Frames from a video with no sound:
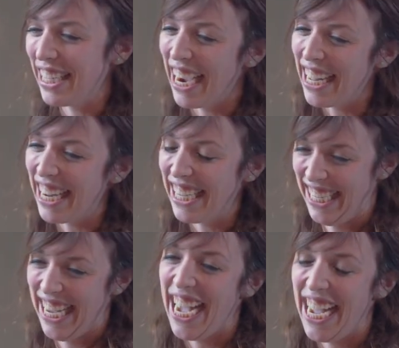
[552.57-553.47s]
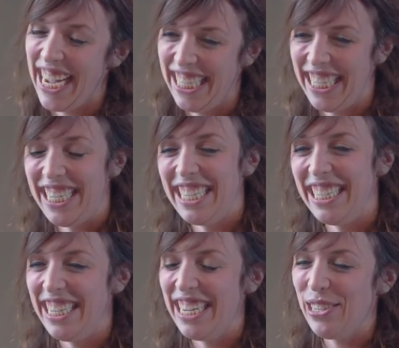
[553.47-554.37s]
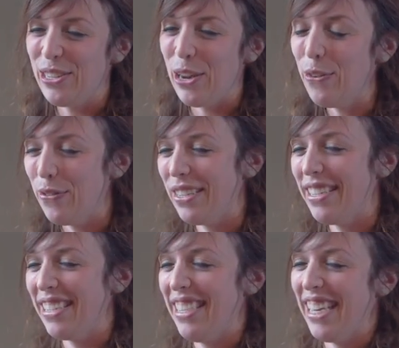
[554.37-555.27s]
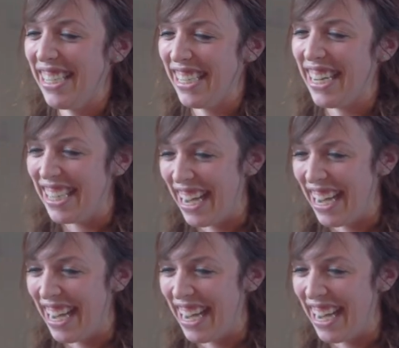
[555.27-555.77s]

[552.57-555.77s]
dining sets and sofas and things like